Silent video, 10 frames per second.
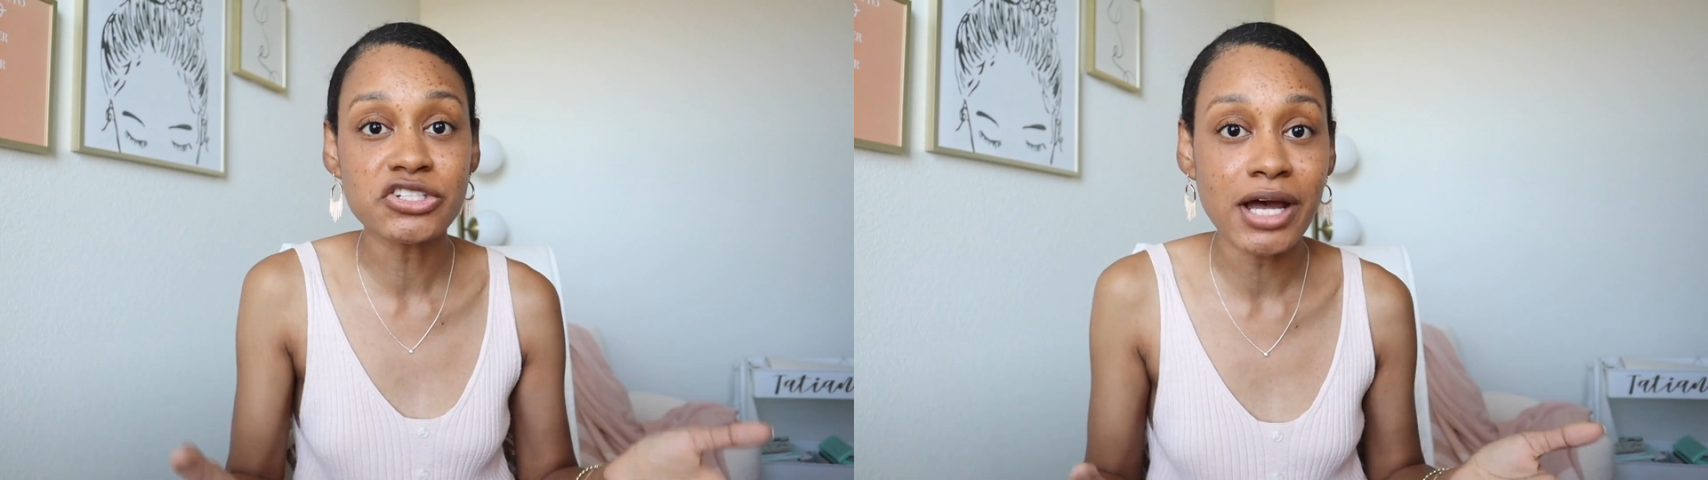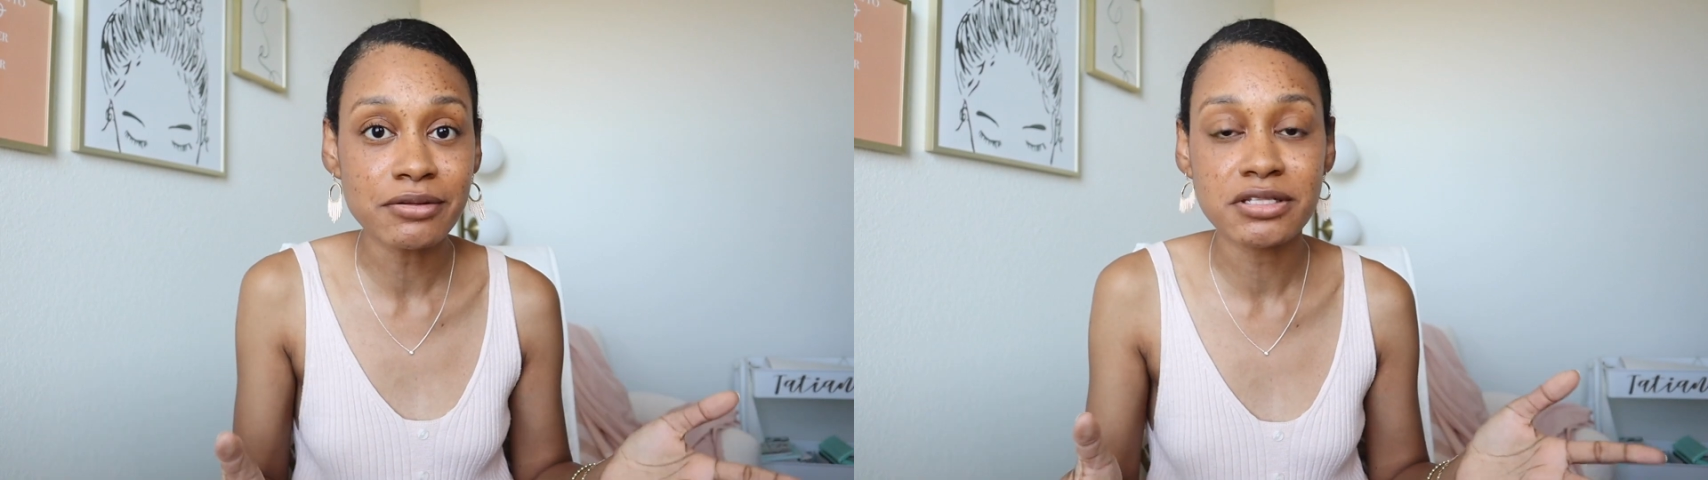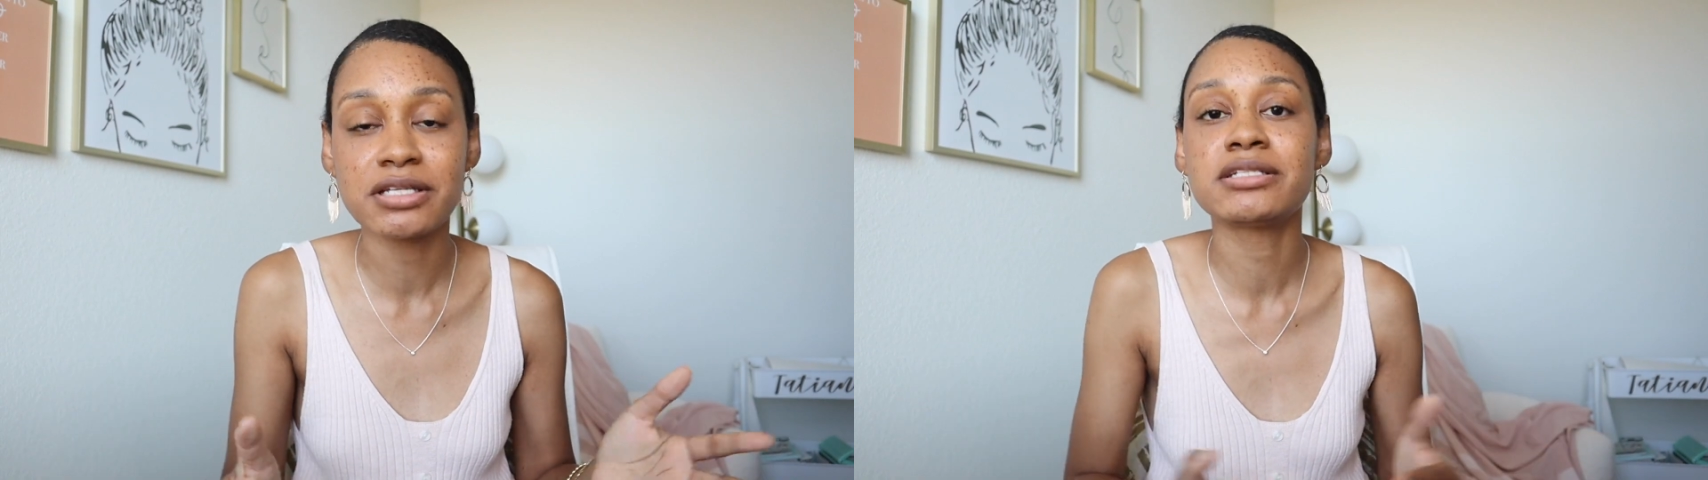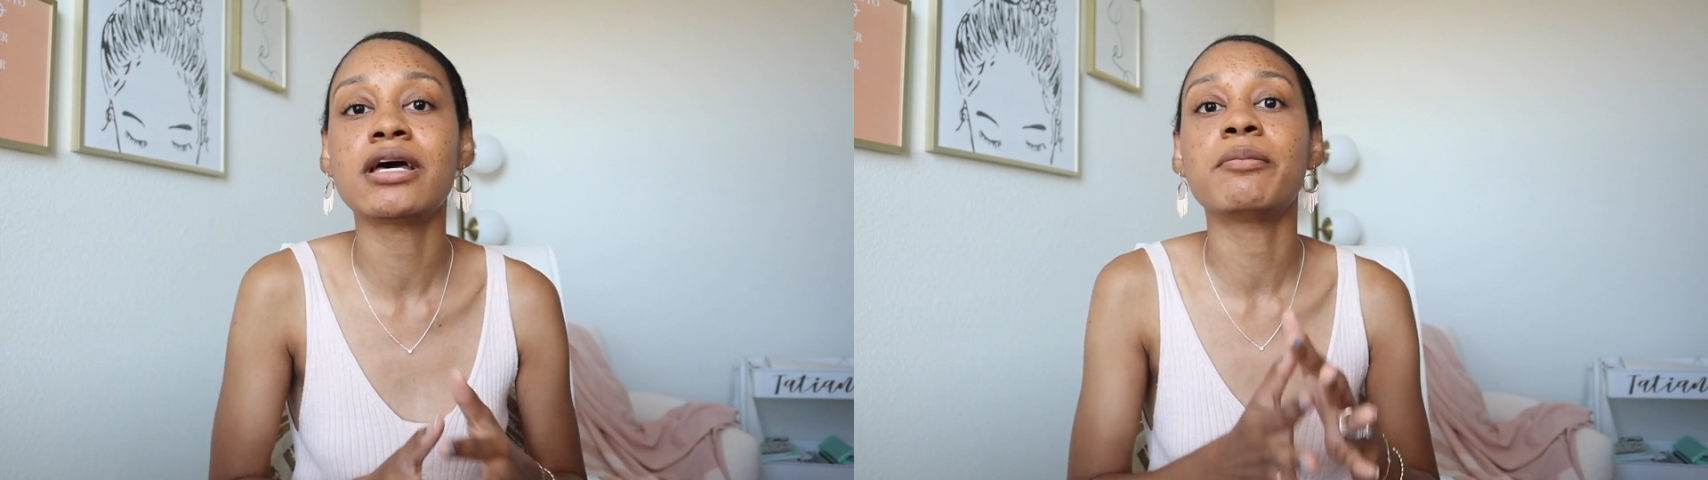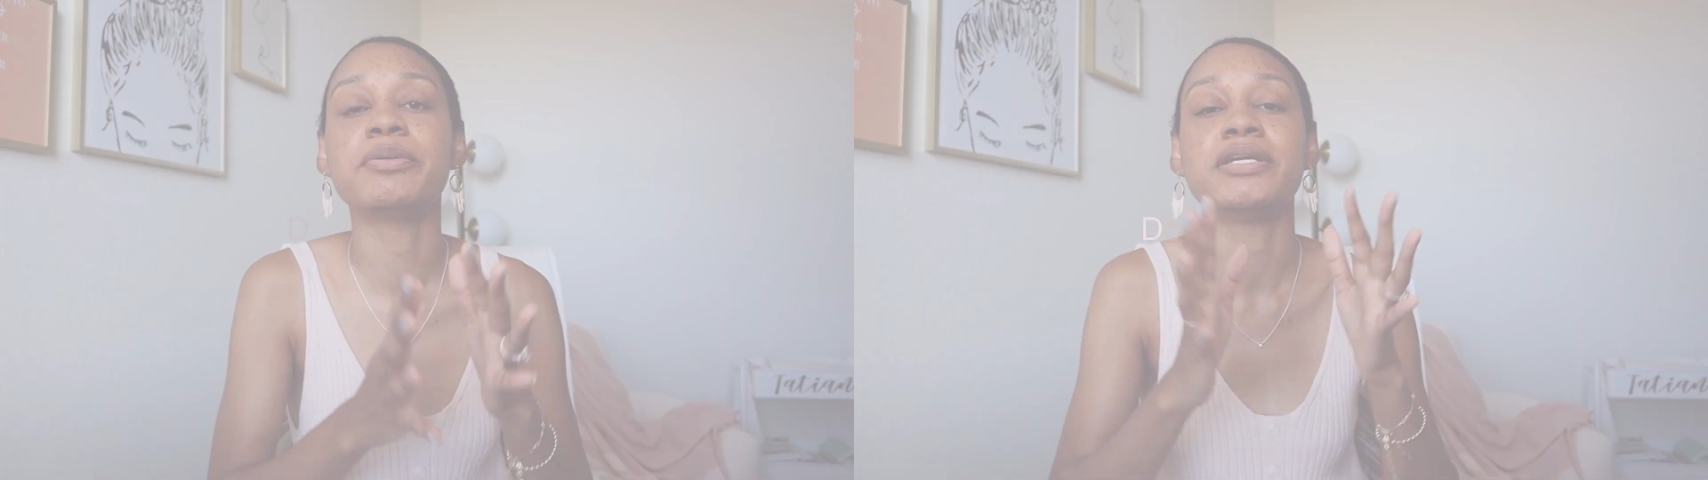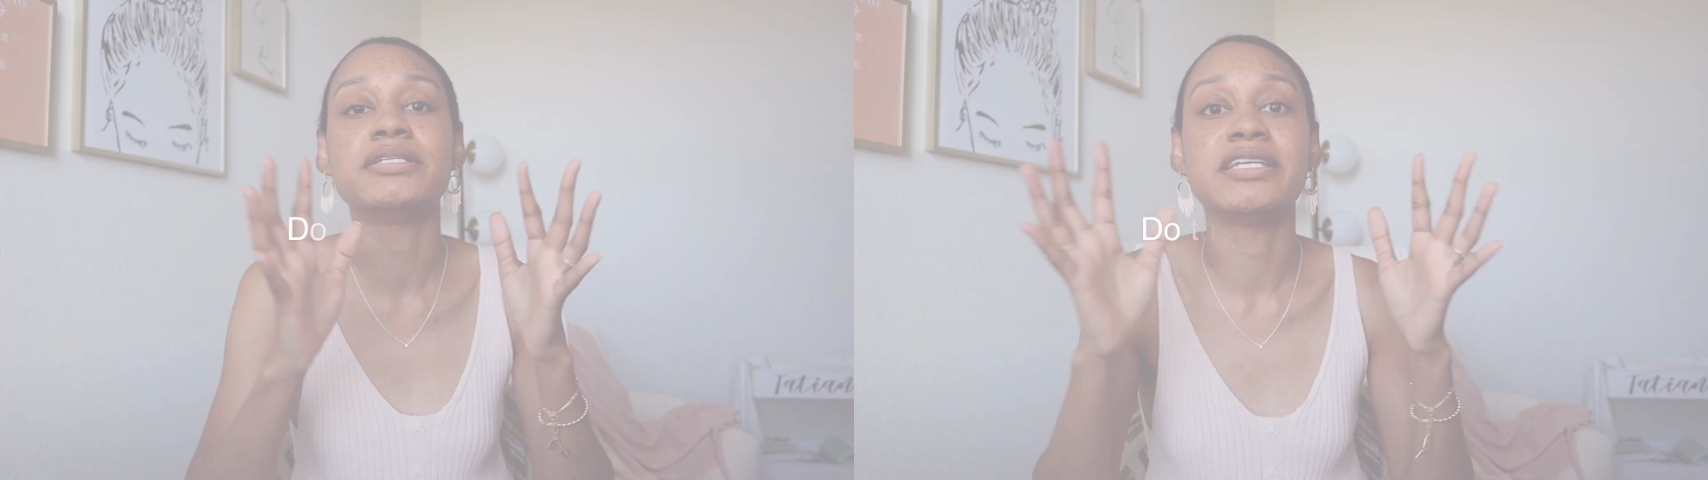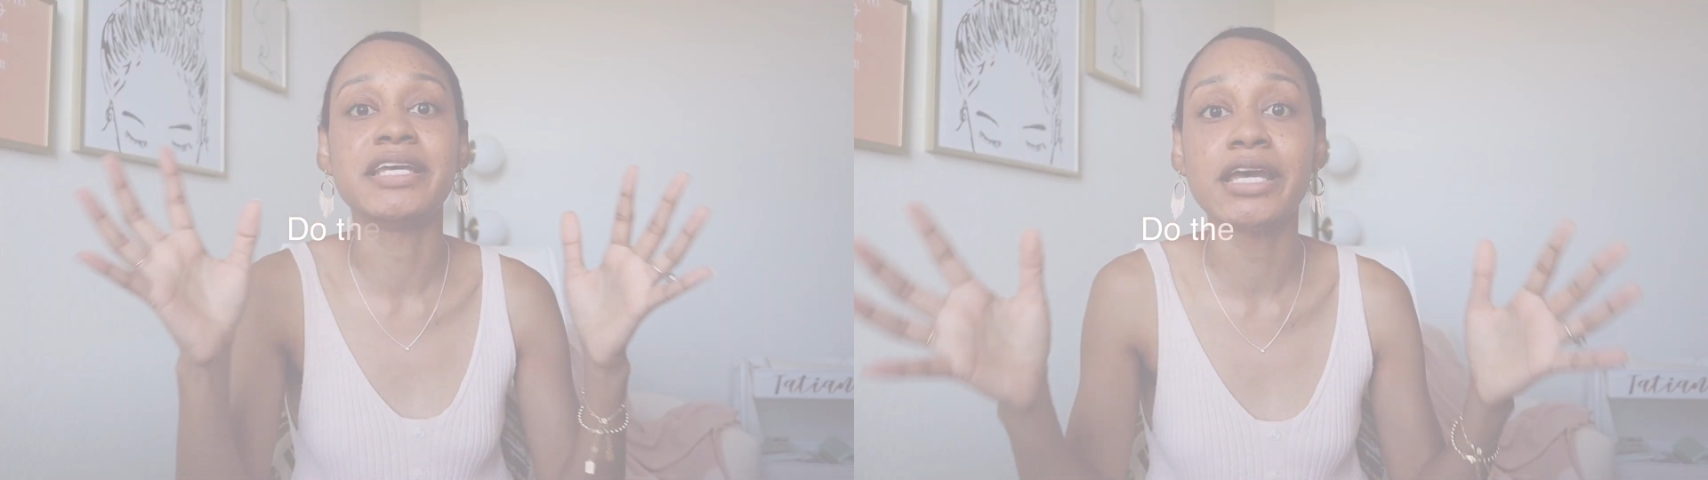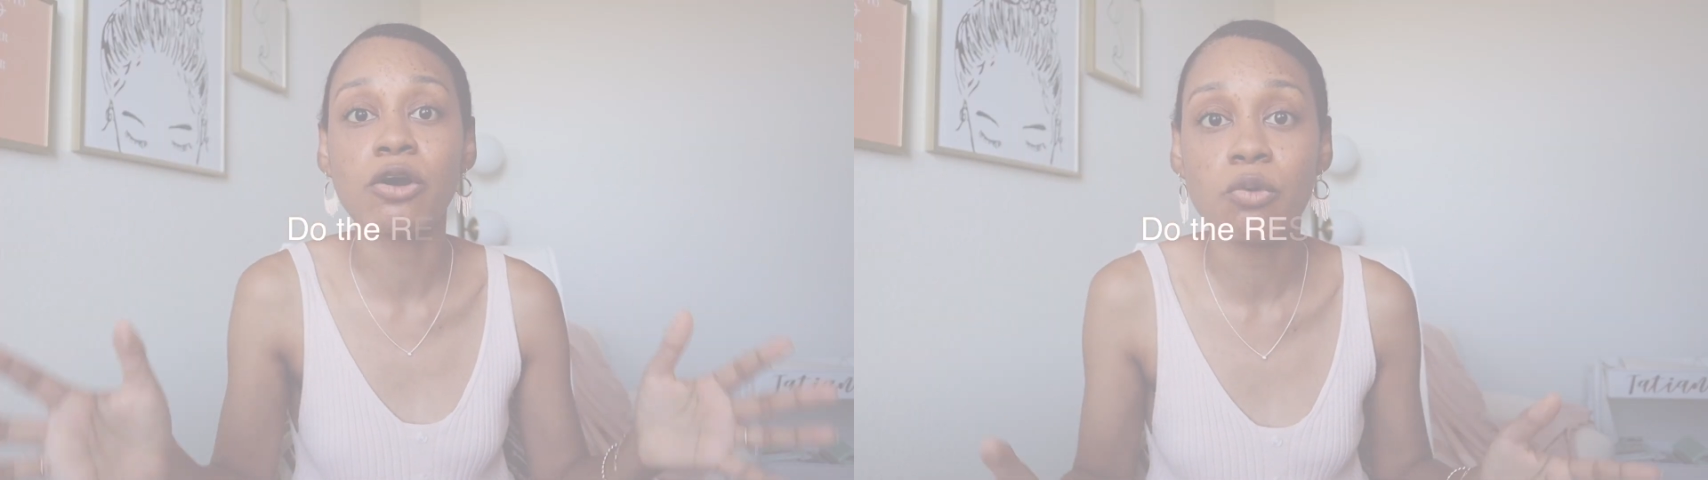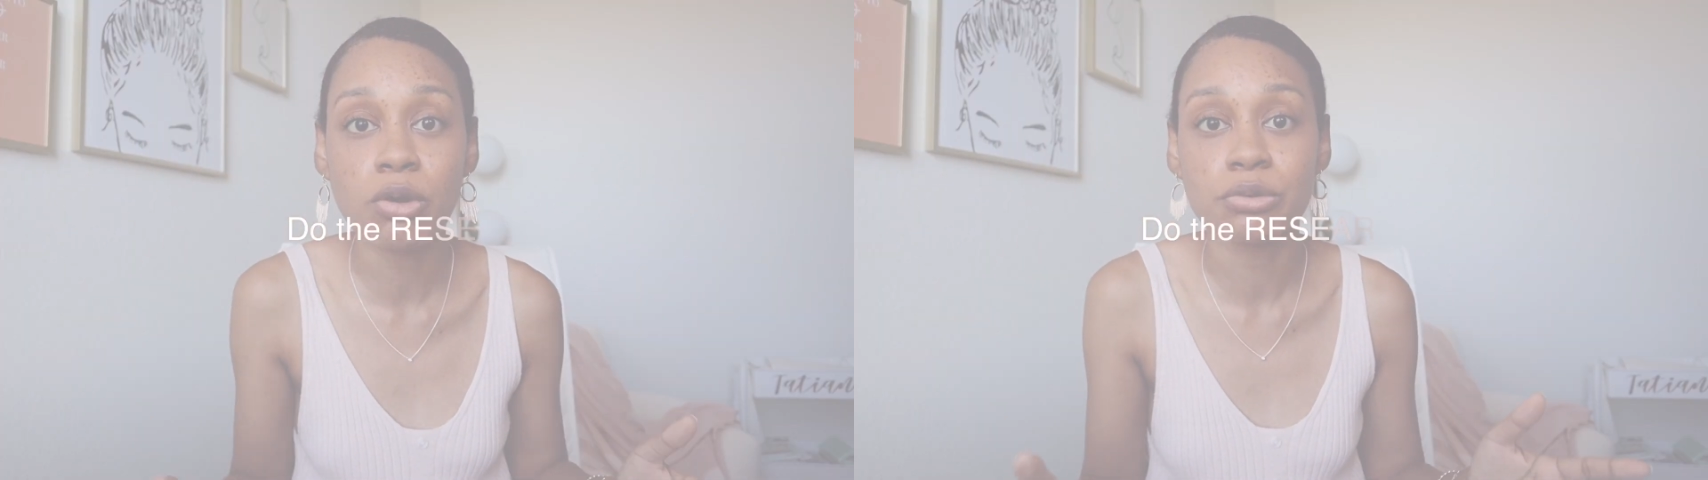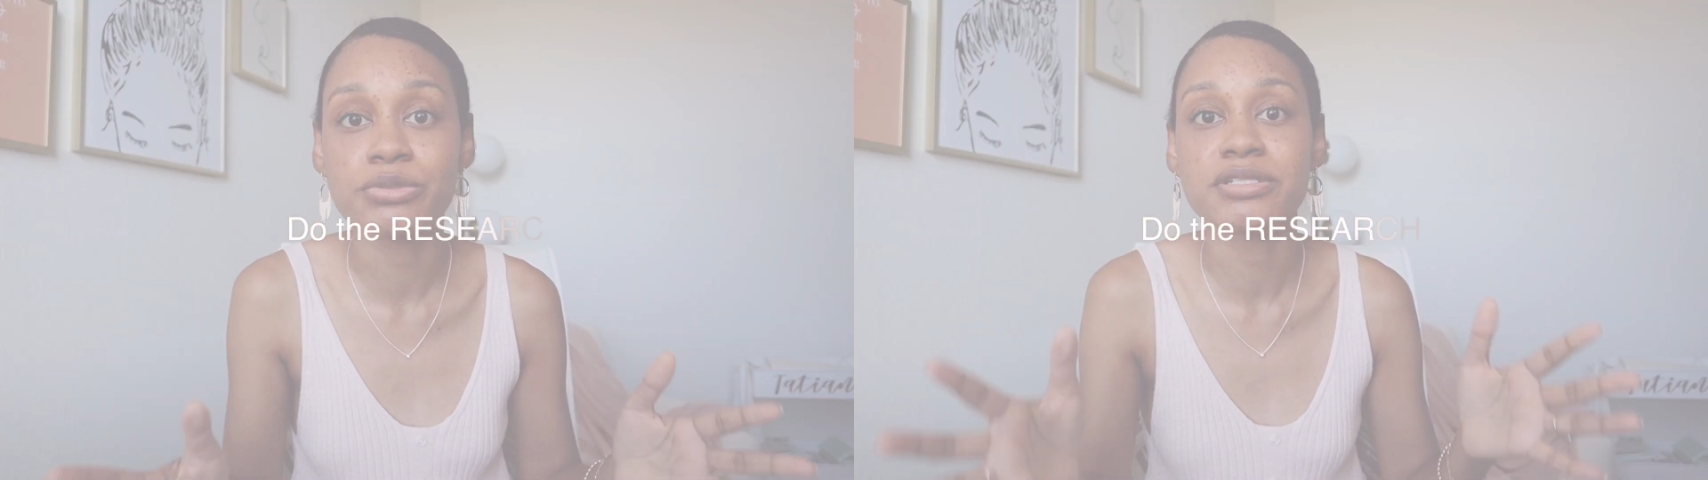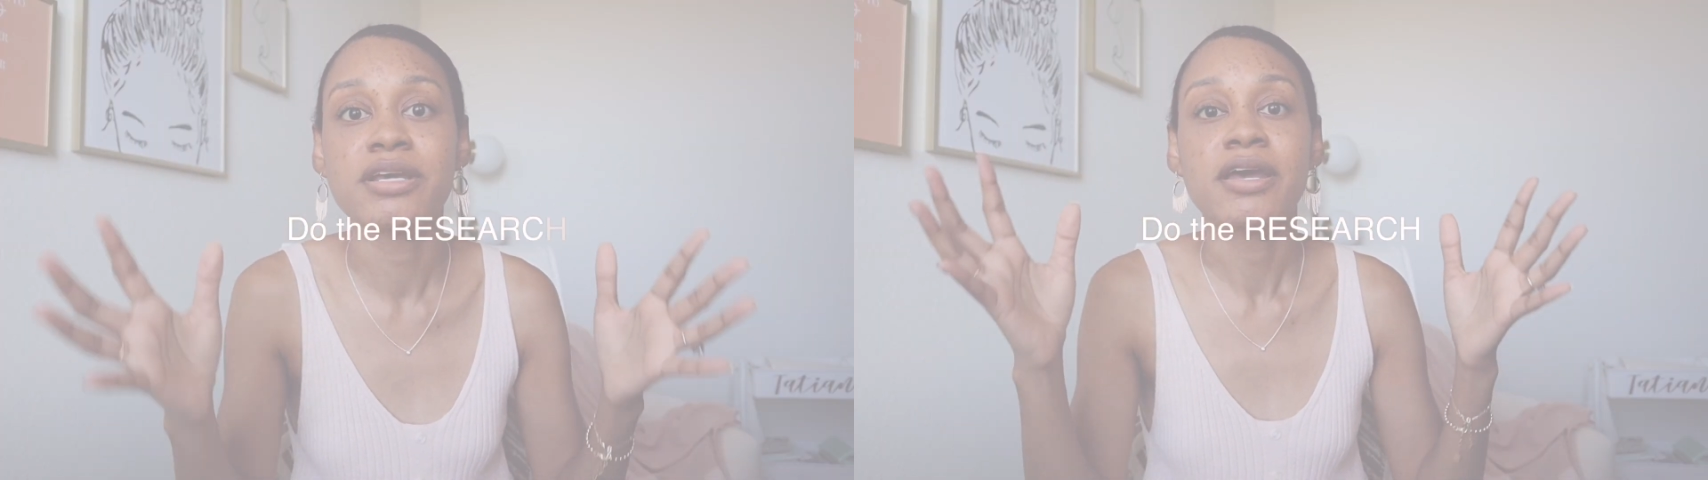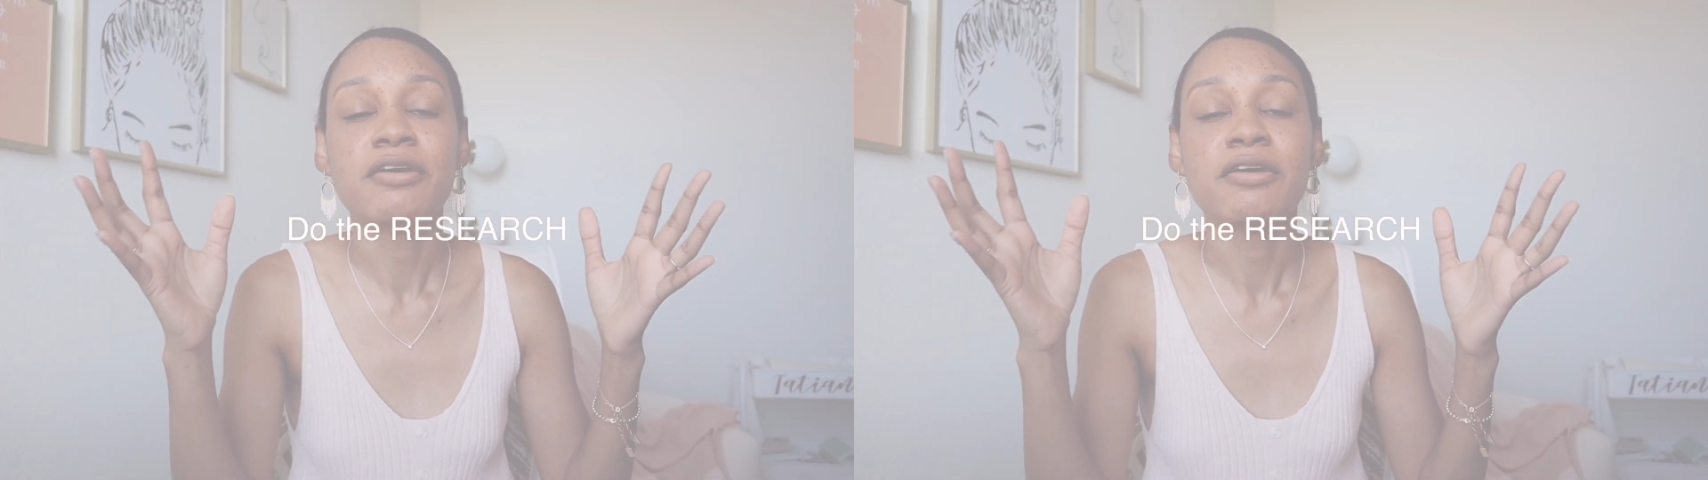out to these companies, get quotes,